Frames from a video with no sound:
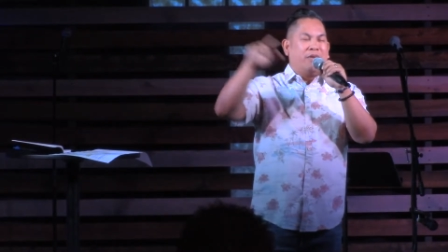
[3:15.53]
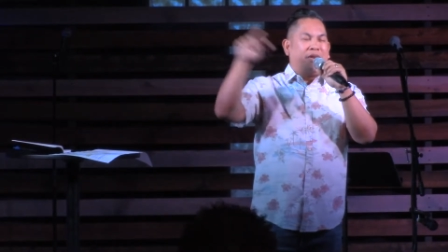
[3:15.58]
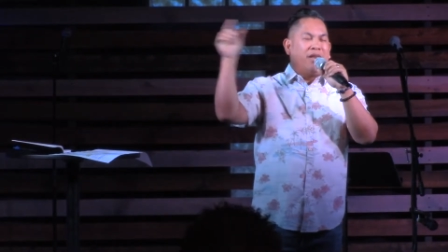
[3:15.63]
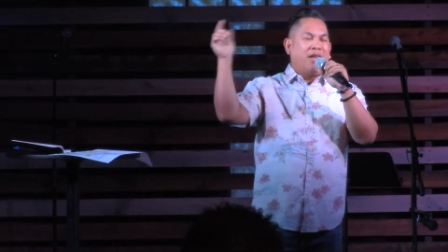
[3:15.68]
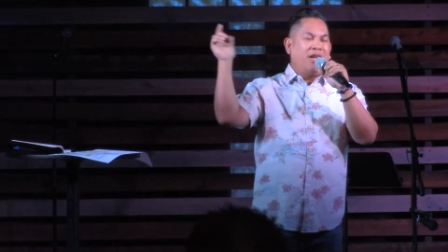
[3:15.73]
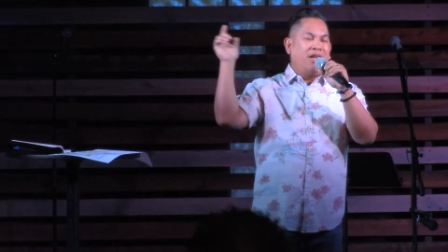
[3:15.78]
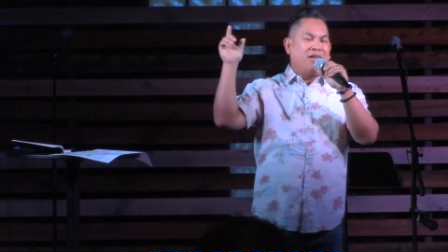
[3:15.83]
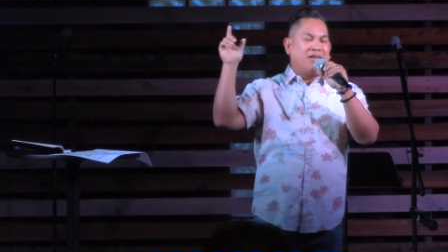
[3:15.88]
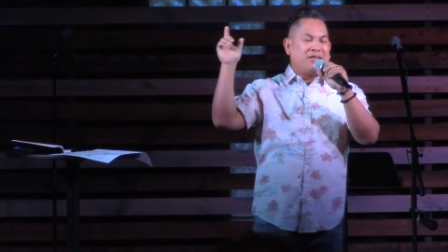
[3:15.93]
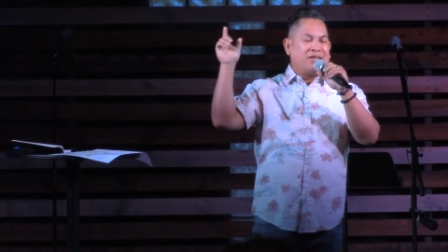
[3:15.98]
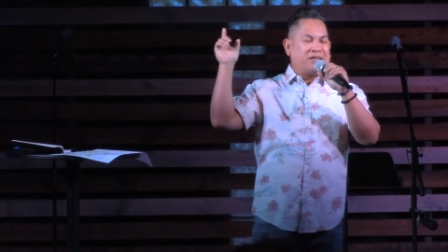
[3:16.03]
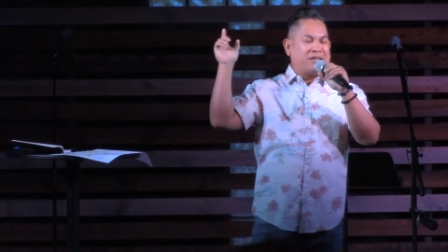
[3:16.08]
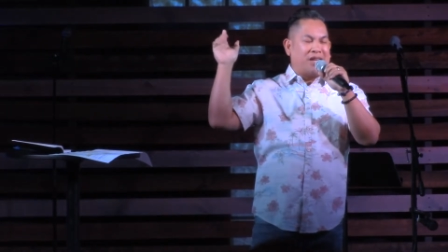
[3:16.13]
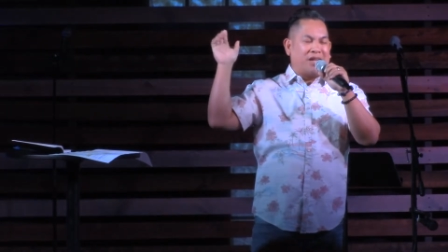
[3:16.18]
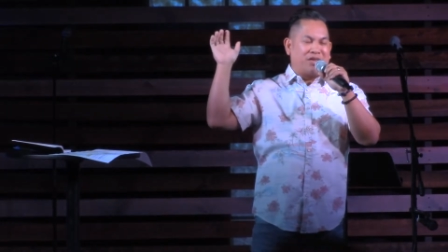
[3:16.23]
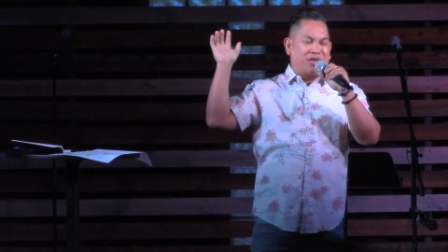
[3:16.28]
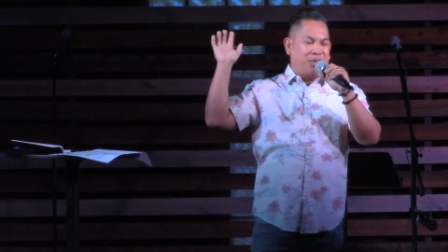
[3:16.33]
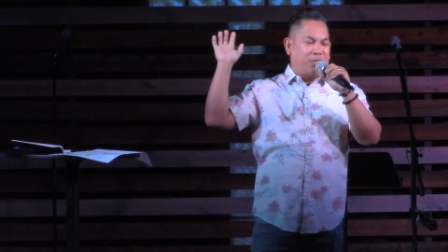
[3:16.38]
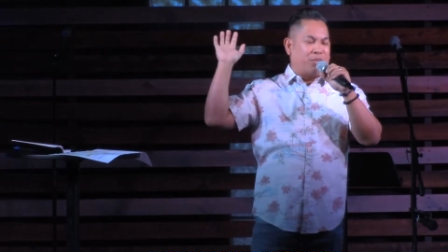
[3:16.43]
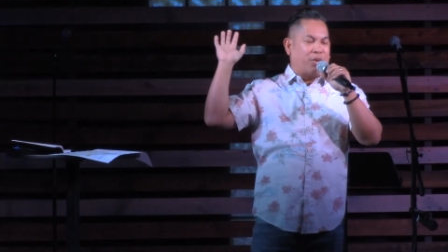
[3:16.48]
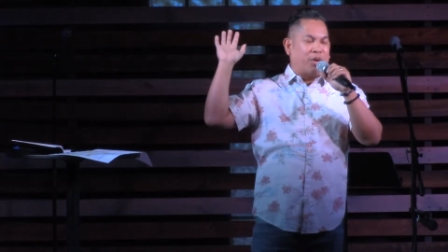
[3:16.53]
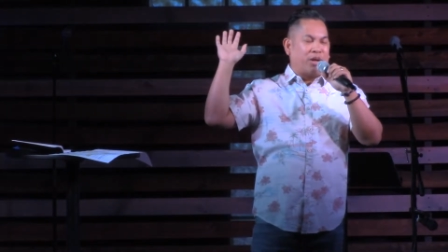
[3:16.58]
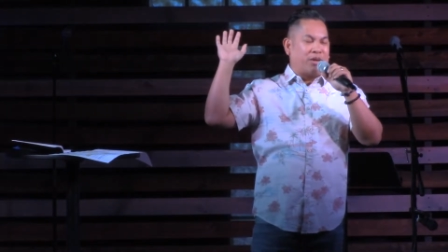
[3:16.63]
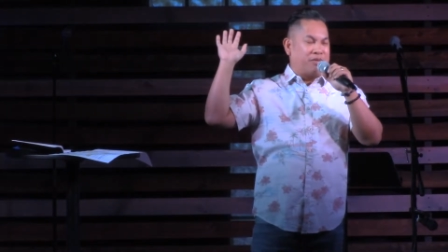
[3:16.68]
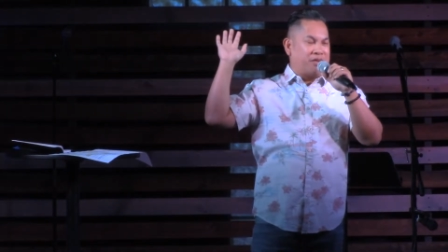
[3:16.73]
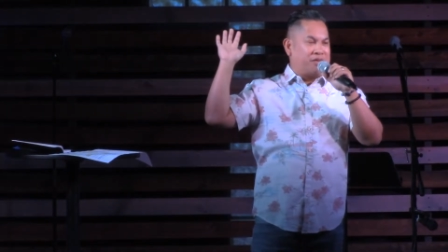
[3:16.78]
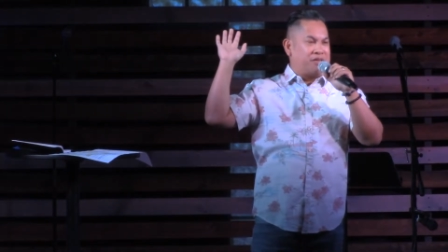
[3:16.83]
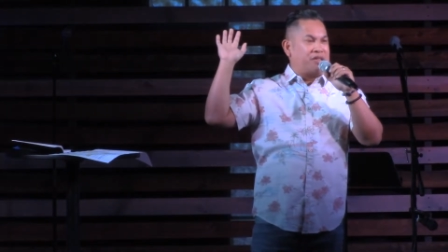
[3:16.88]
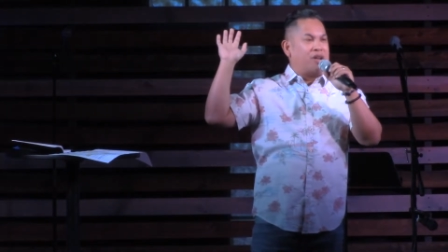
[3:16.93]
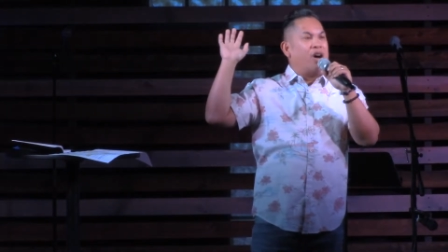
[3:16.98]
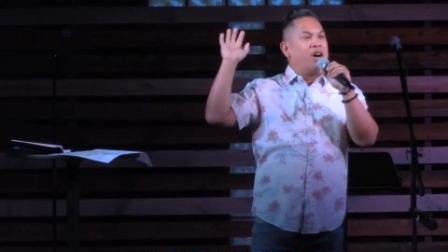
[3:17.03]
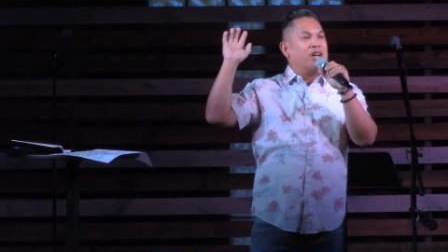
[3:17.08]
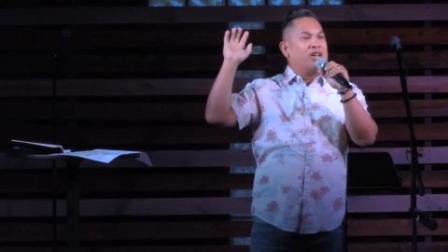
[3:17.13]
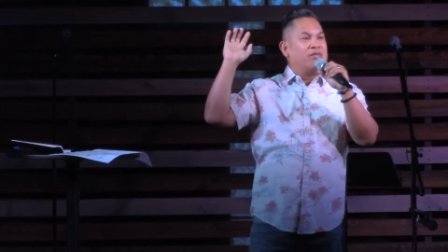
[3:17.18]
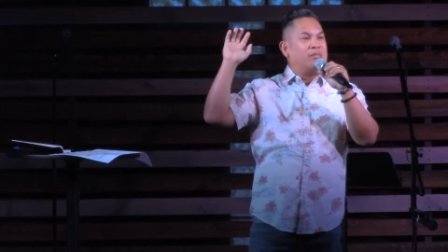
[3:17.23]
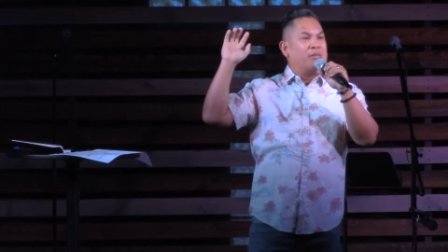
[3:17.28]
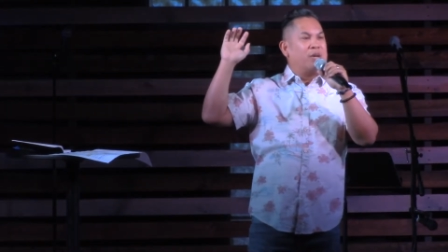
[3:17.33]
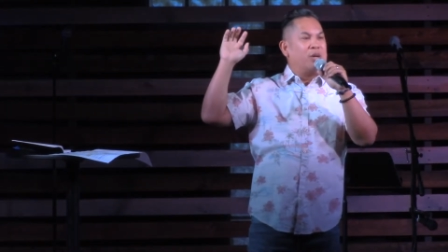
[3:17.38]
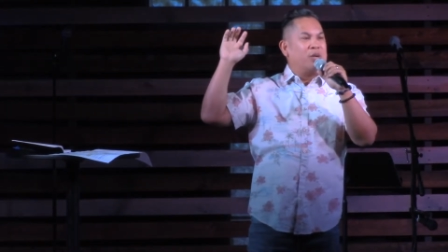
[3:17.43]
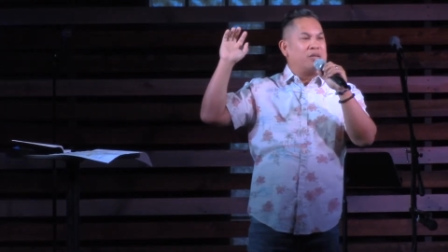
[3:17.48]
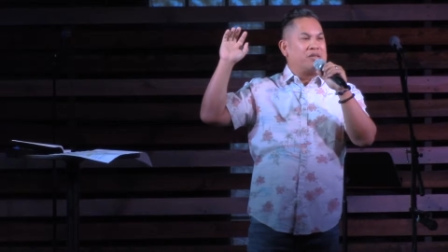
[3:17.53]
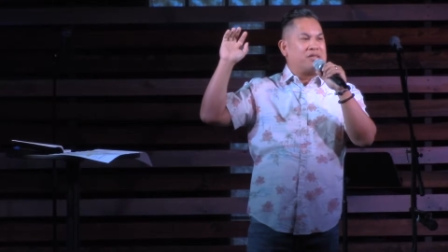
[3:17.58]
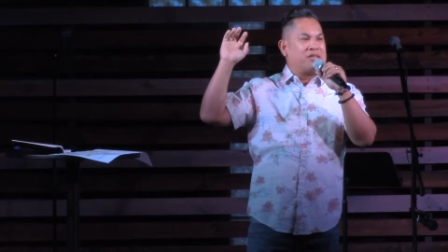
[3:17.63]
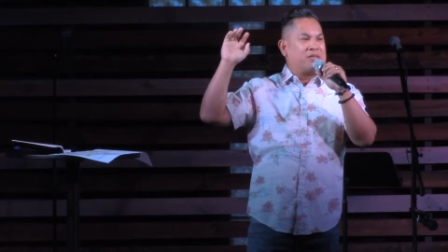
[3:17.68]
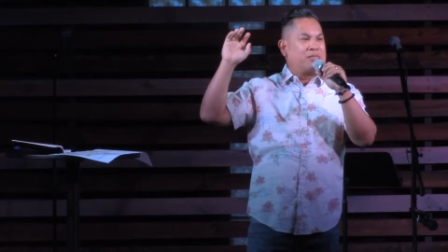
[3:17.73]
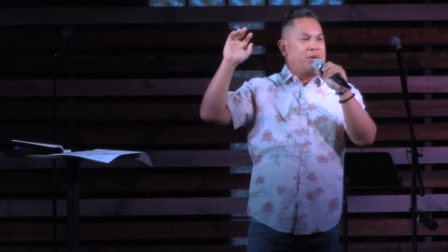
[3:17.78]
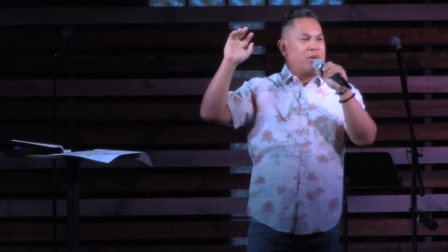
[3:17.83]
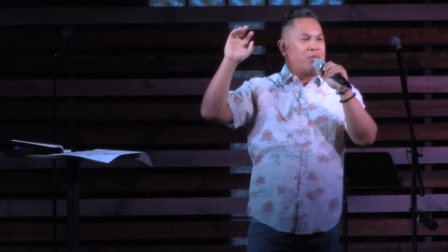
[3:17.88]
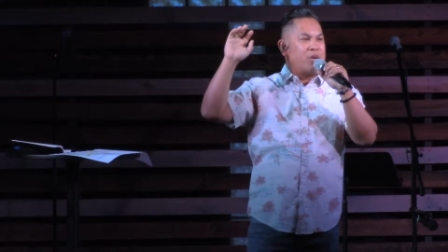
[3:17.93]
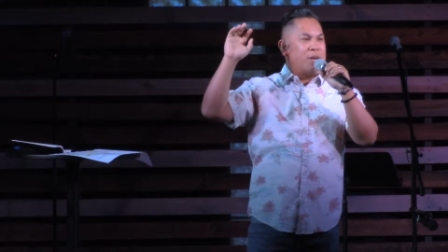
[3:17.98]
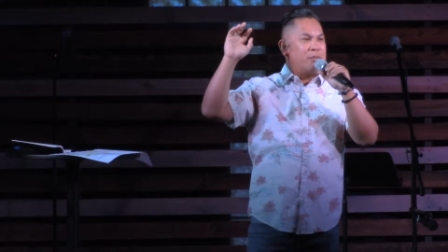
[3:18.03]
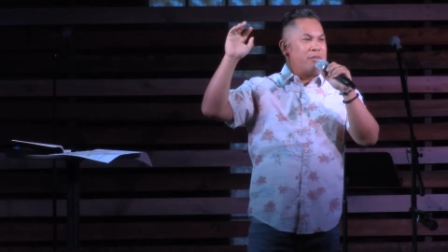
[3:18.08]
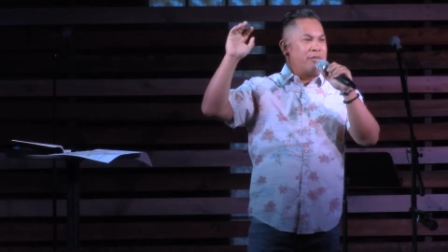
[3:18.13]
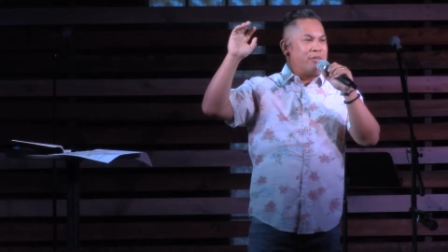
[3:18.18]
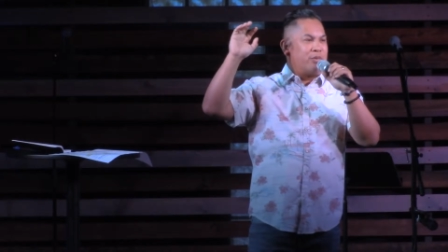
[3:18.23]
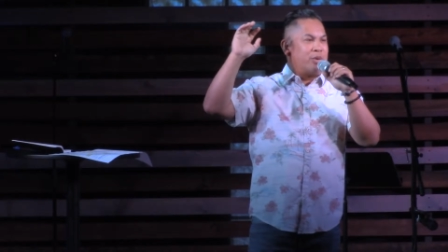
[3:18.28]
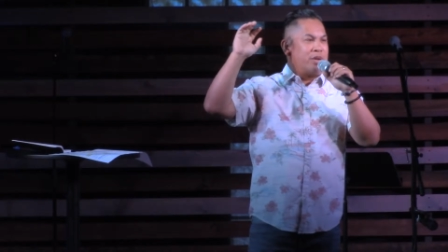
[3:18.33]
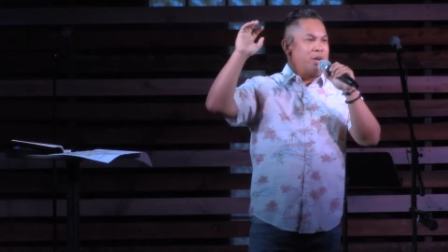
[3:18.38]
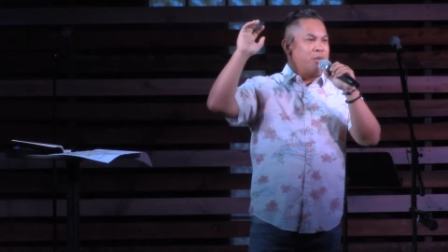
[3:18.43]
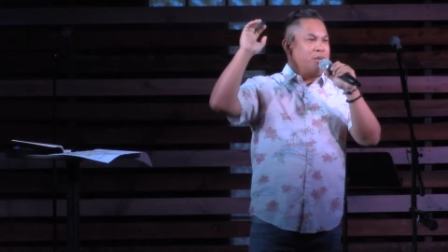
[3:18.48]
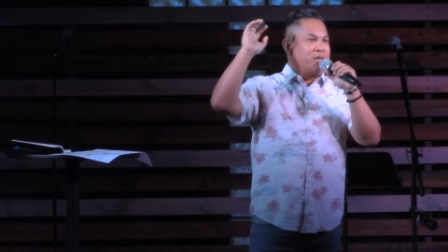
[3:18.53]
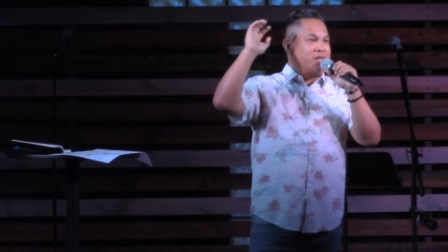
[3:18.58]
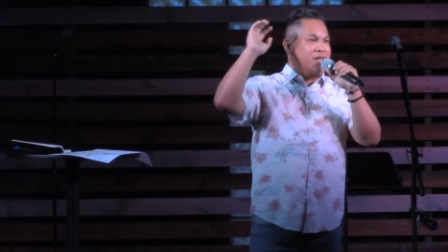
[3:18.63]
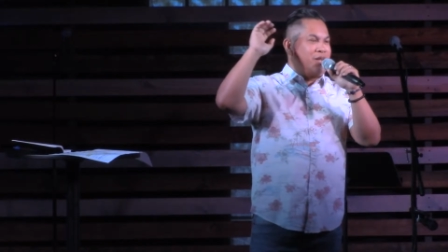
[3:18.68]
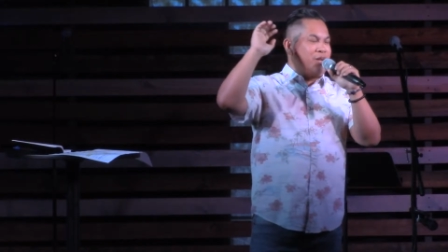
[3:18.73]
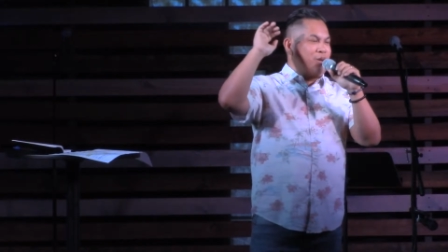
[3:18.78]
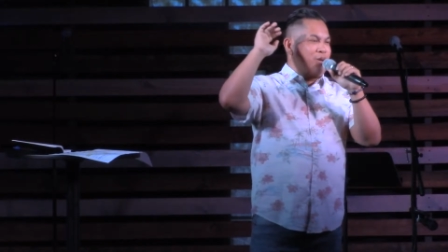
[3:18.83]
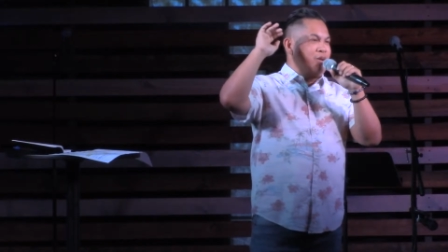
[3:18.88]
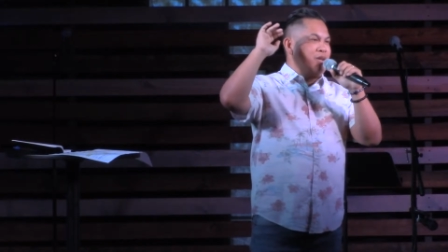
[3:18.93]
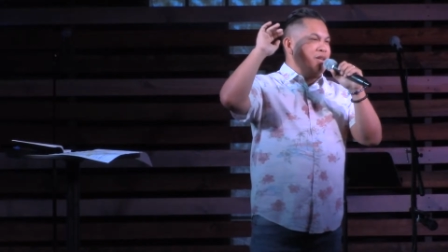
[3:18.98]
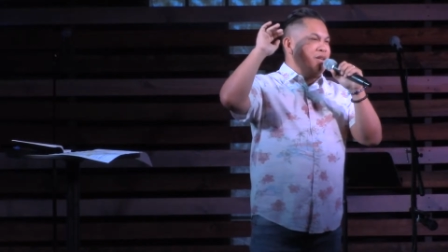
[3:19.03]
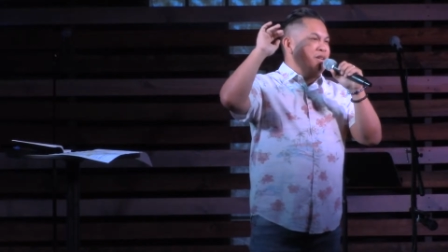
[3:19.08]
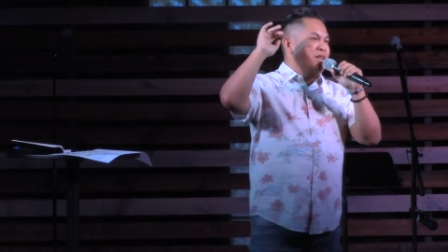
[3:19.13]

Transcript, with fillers: they, this is actually part of a song of Moses, but right before they went to go